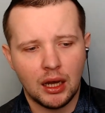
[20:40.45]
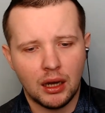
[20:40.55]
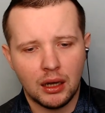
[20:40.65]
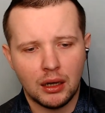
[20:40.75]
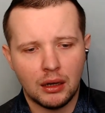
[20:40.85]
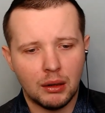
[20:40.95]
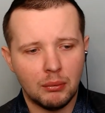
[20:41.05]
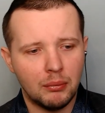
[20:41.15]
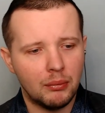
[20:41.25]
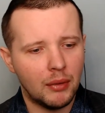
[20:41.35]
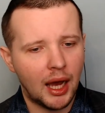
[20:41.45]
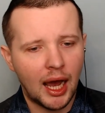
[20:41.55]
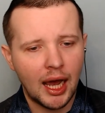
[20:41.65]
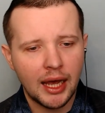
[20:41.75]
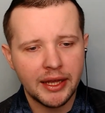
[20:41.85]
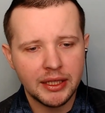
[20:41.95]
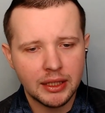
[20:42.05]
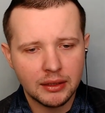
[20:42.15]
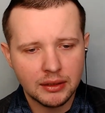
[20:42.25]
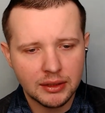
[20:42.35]

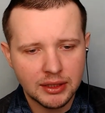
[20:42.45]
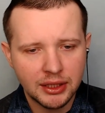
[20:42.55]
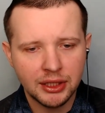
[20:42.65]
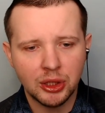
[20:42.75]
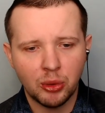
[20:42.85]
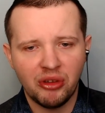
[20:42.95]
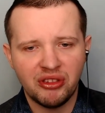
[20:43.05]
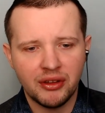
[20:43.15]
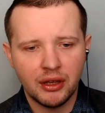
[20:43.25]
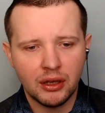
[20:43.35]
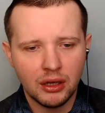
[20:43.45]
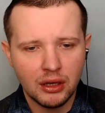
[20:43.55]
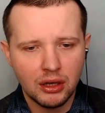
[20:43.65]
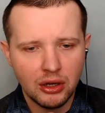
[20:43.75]
I deal with the